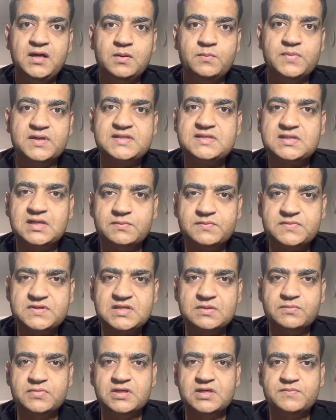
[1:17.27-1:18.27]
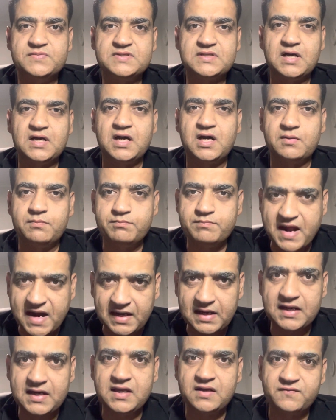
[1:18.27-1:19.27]
but some suburbs are
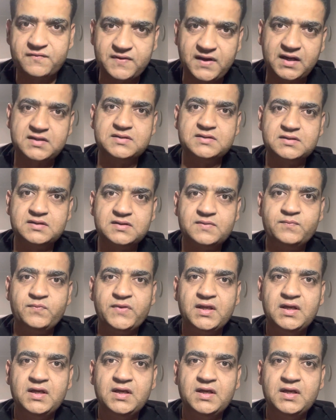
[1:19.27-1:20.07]
badly affected.